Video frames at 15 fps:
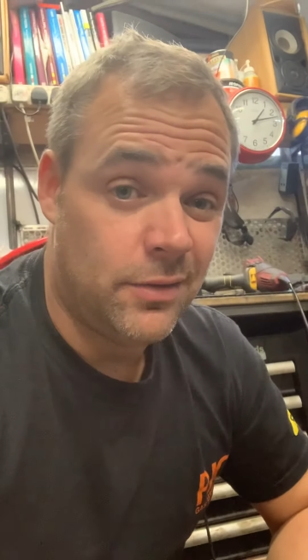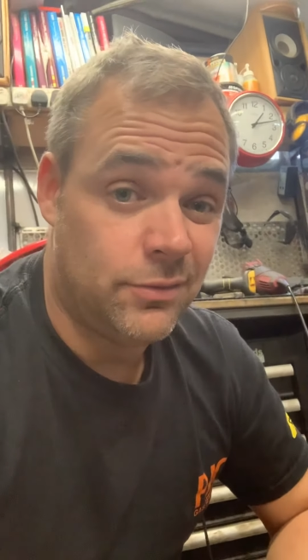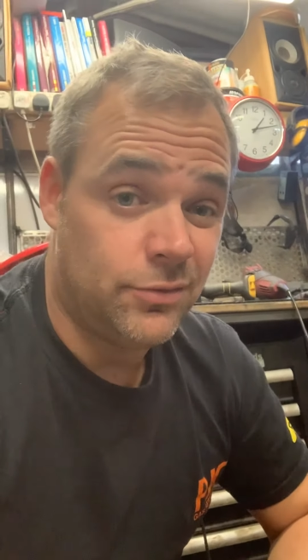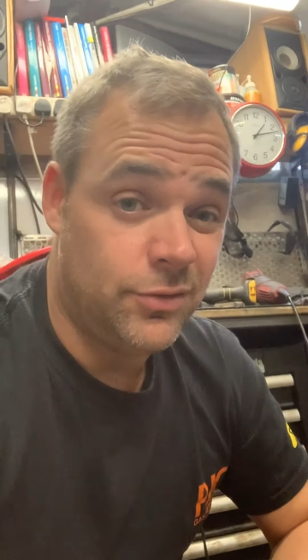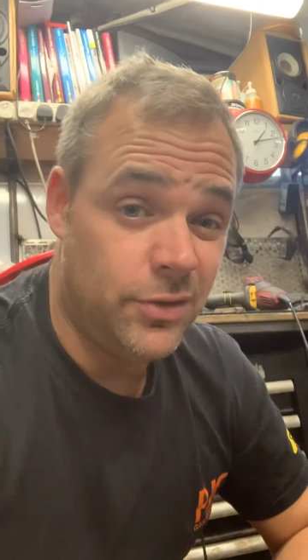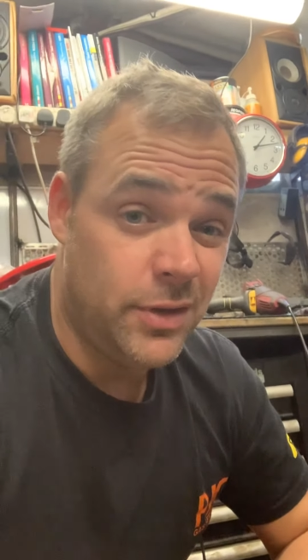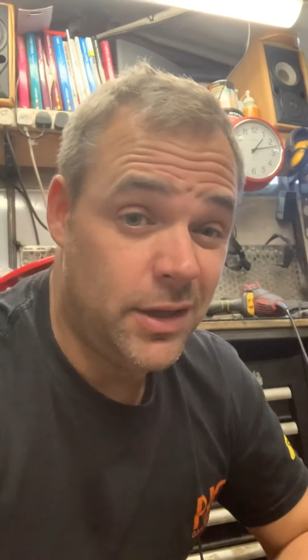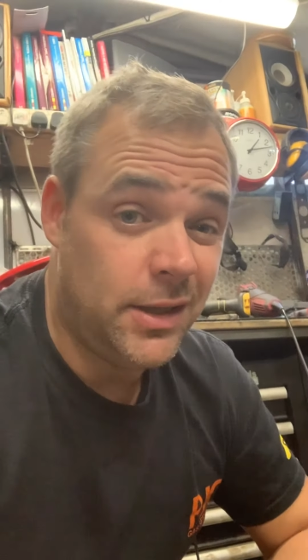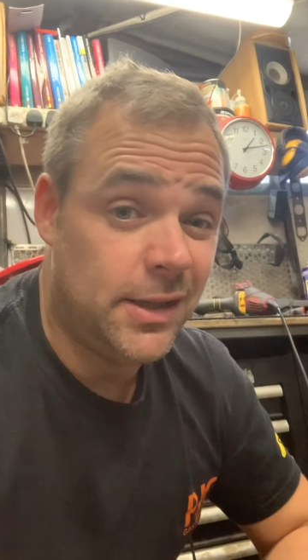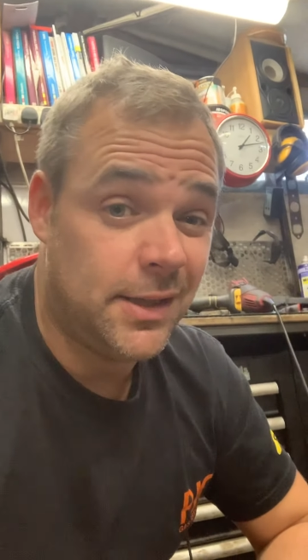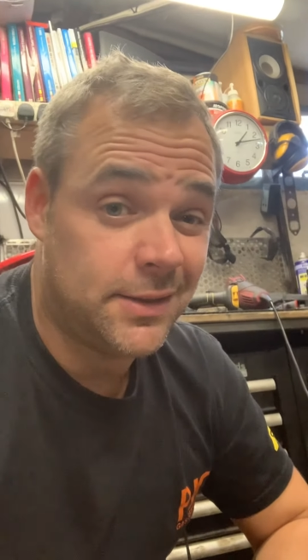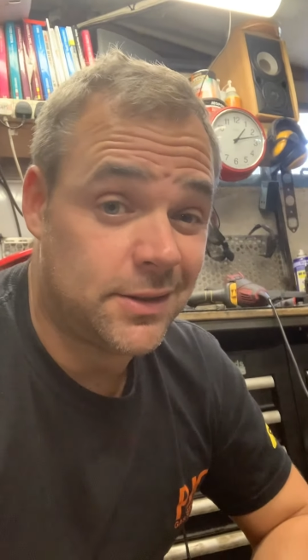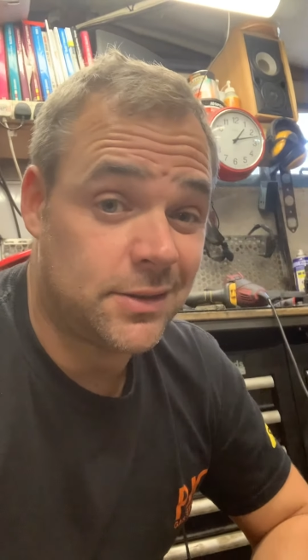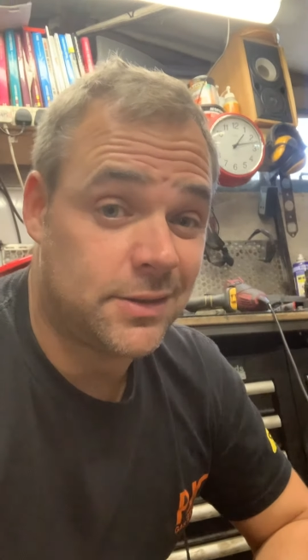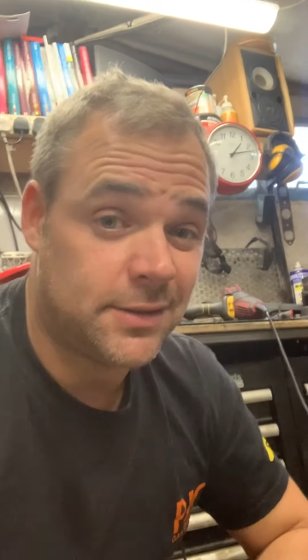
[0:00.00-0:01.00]
Really
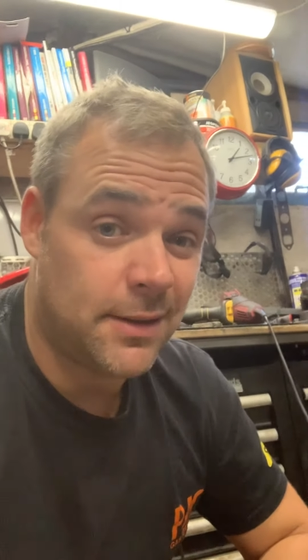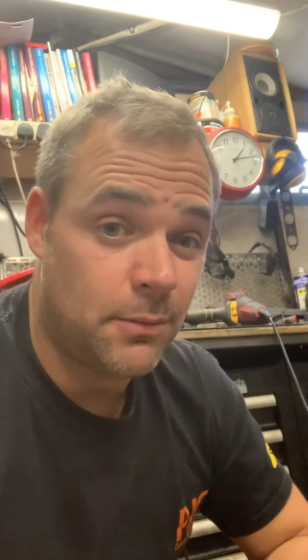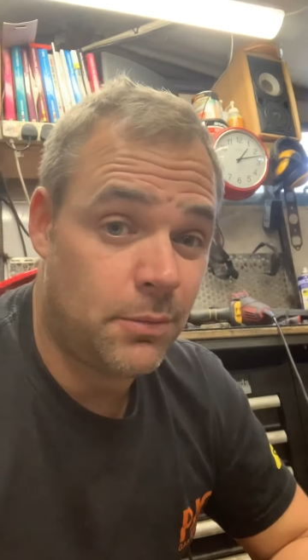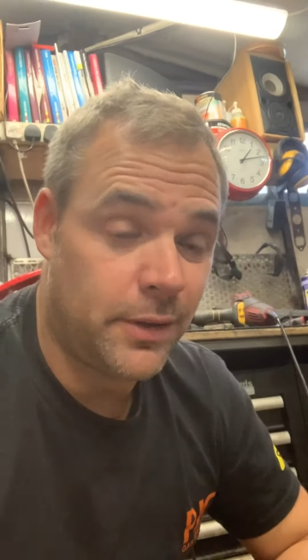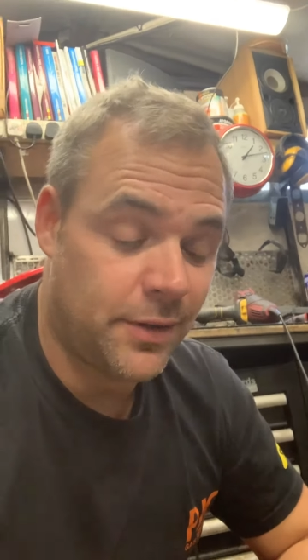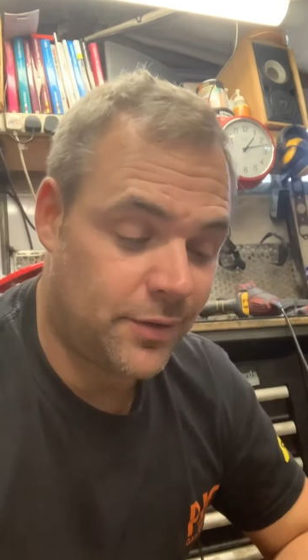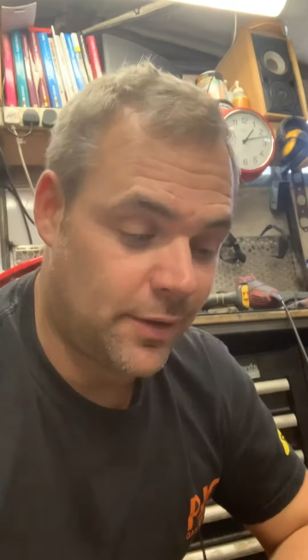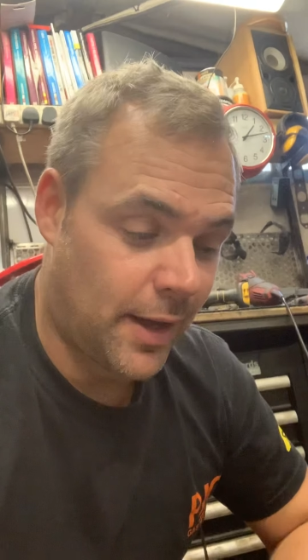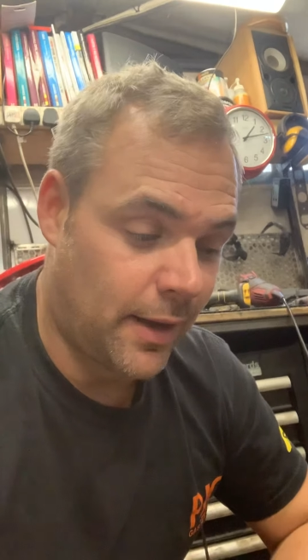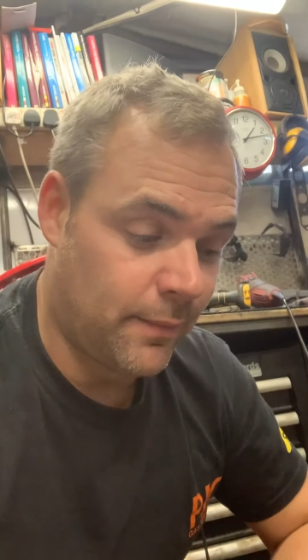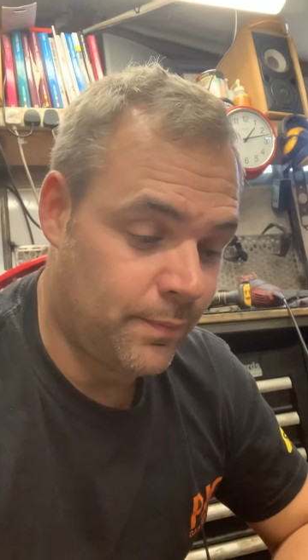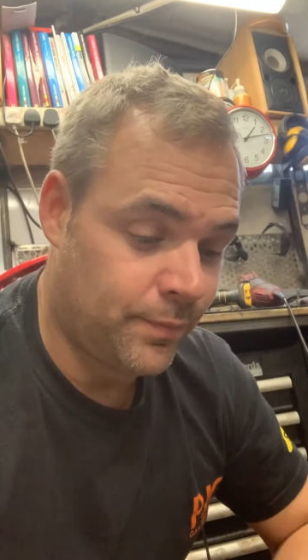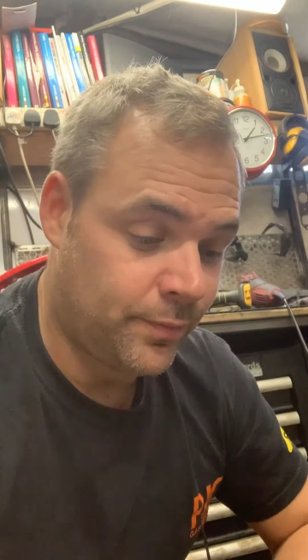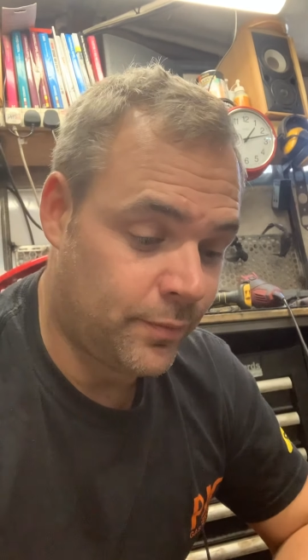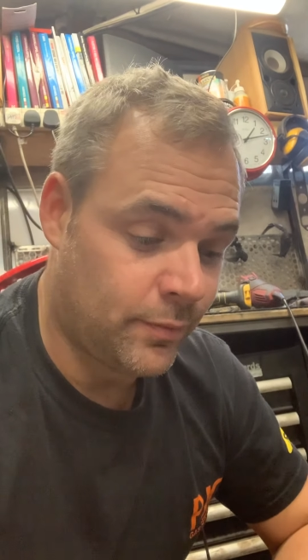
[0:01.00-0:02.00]
is as simple as that.
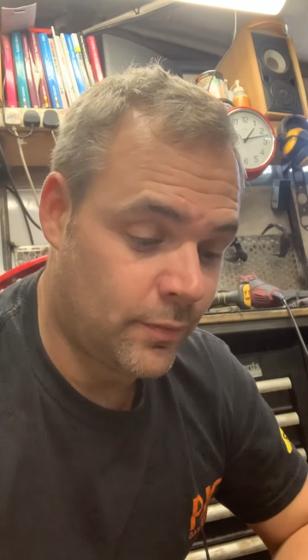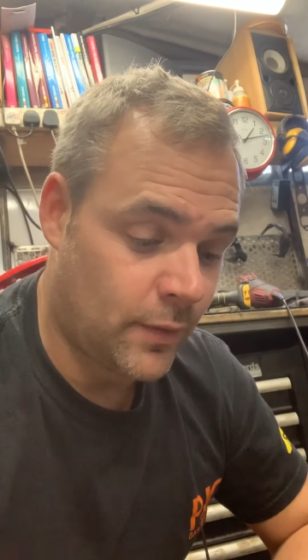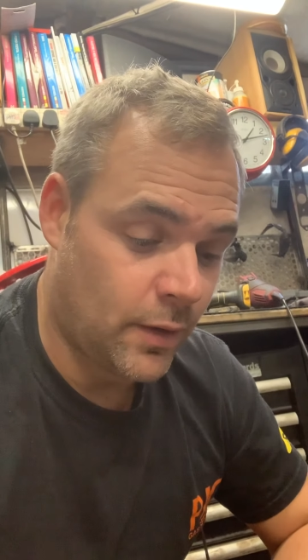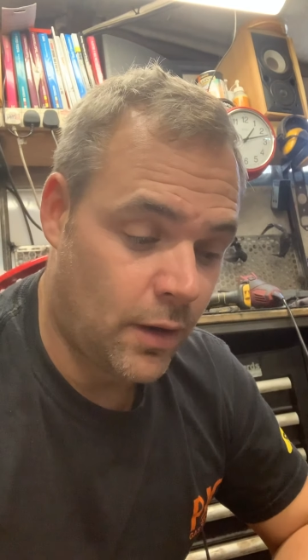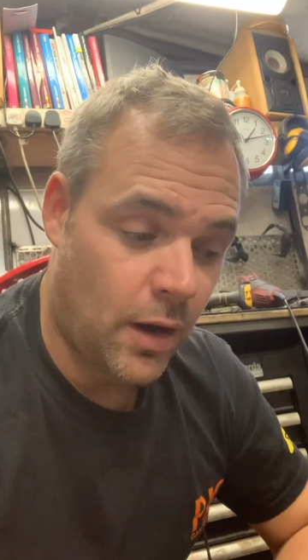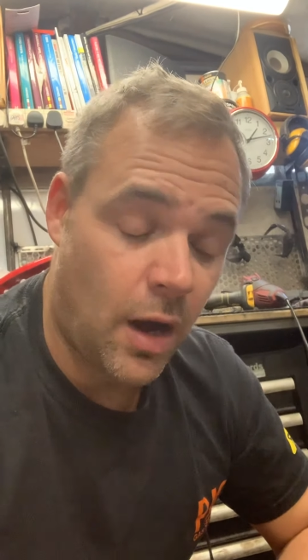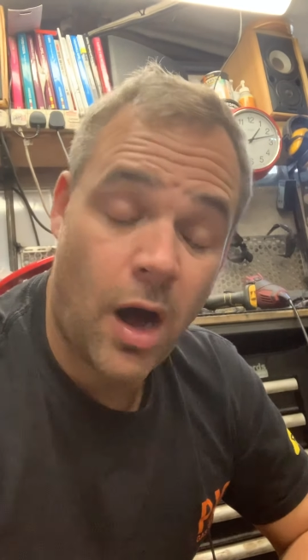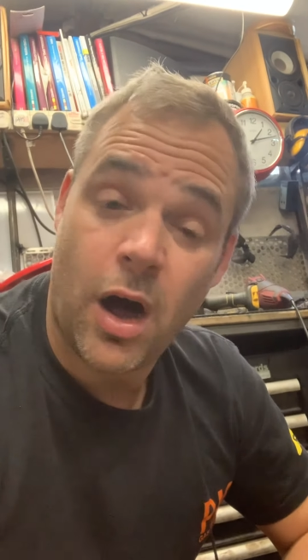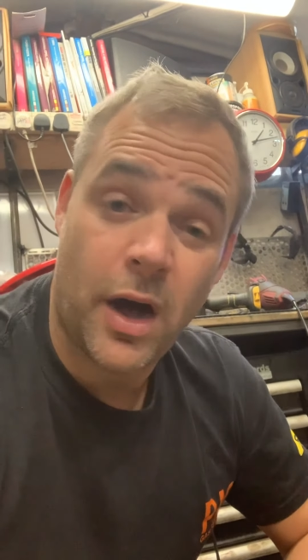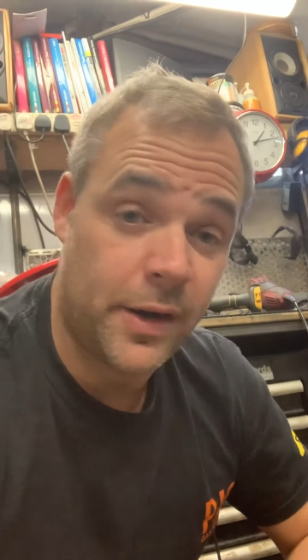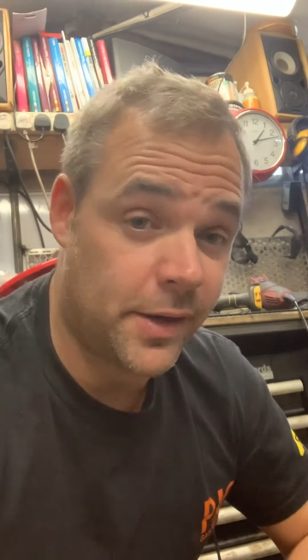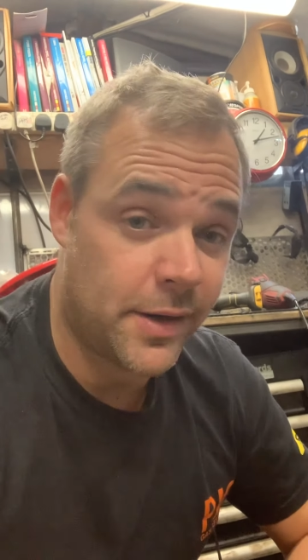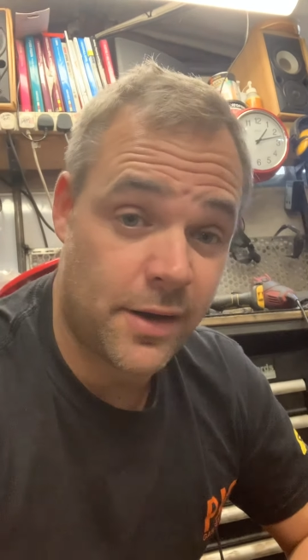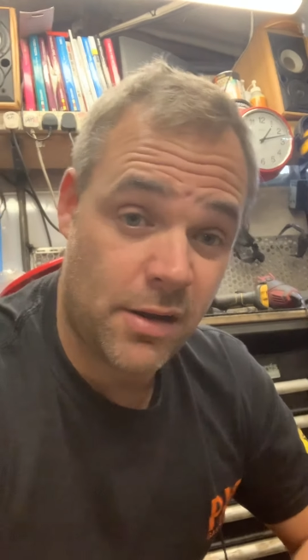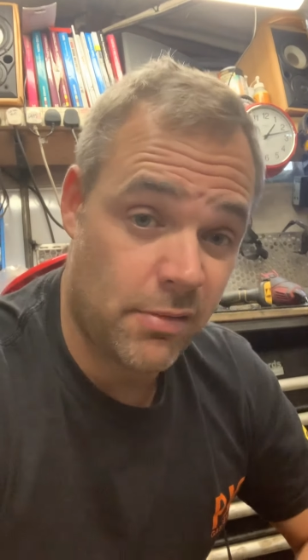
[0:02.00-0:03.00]
I
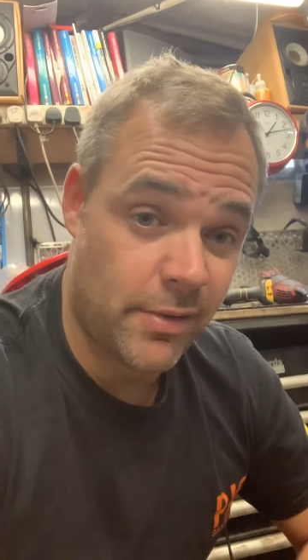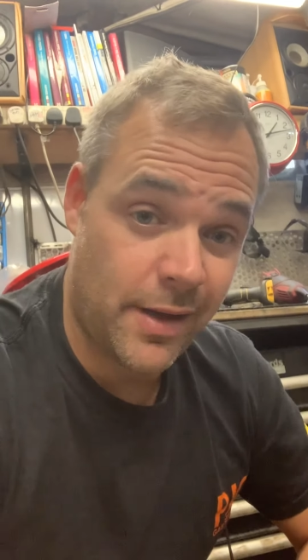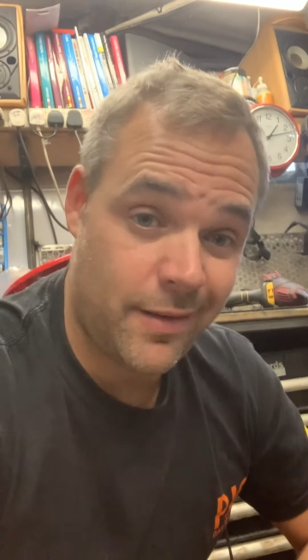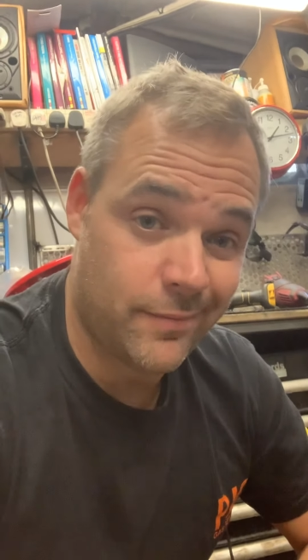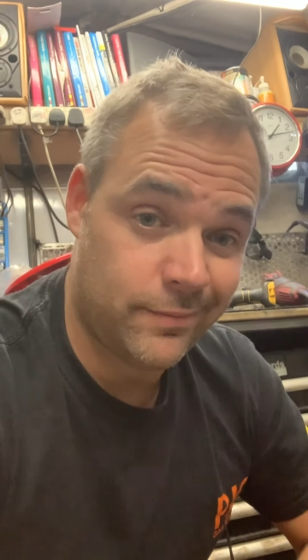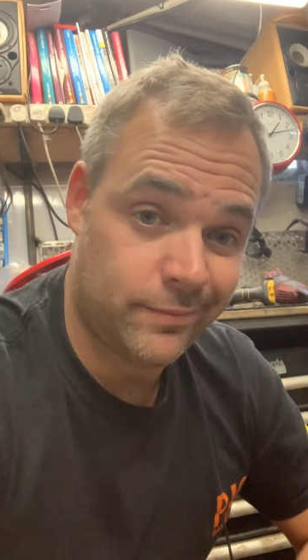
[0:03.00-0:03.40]
didn't know that.